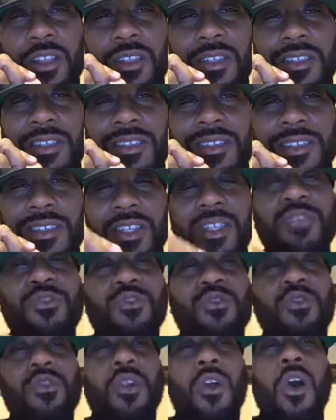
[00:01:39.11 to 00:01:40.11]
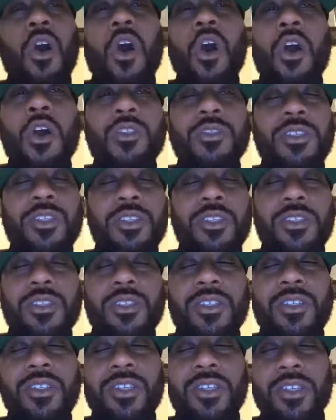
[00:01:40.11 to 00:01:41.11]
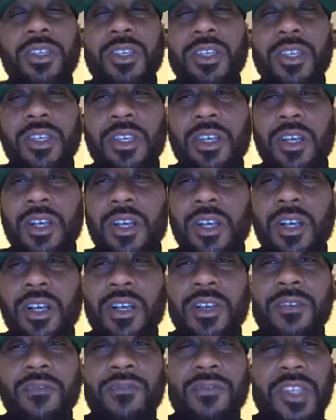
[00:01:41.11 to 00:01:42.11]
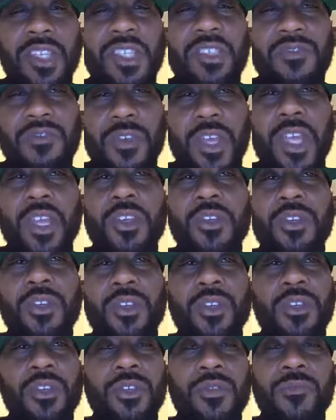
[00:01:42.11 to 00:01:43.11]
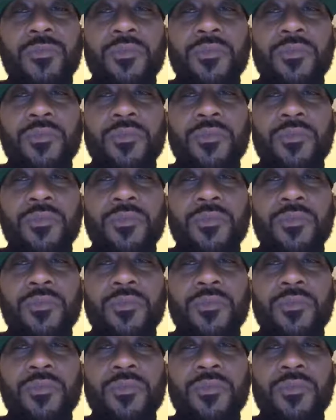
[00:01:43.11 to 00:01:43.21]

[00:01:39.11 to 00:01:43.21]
central causes of this failure